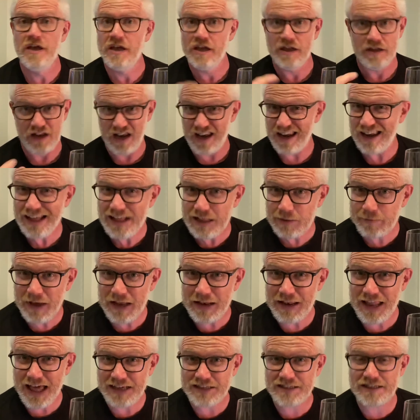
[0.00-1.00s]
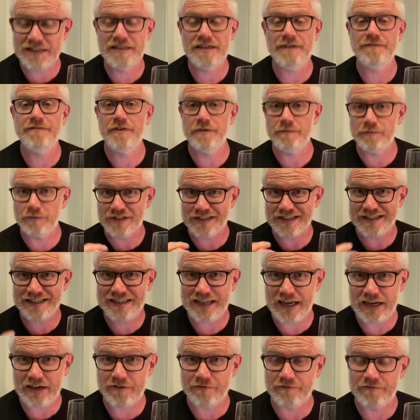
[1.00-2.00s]
A little bit less as if it was a
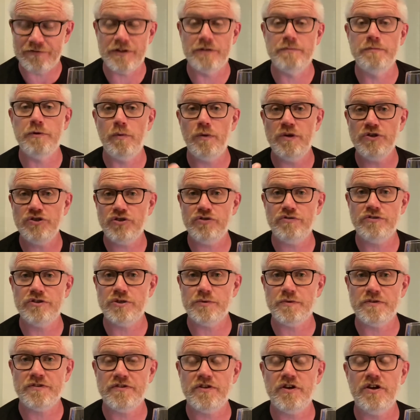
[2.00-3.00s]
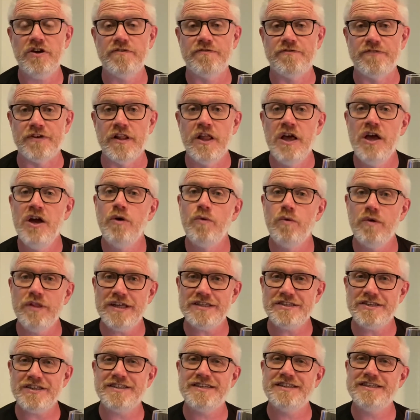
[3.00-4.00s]
second fill, but once you're onto a third fill, what that
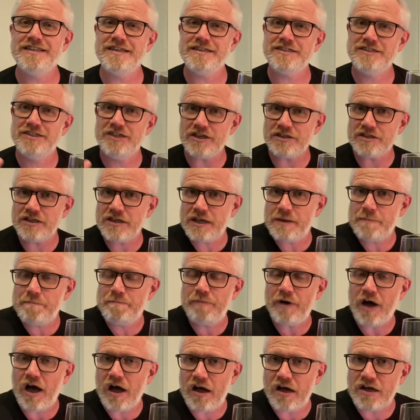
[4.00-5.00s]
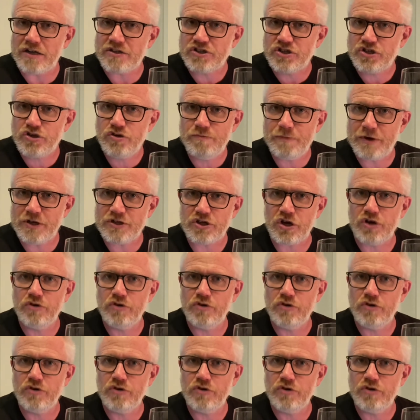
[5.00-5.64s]
does is it doesn't impart too much oak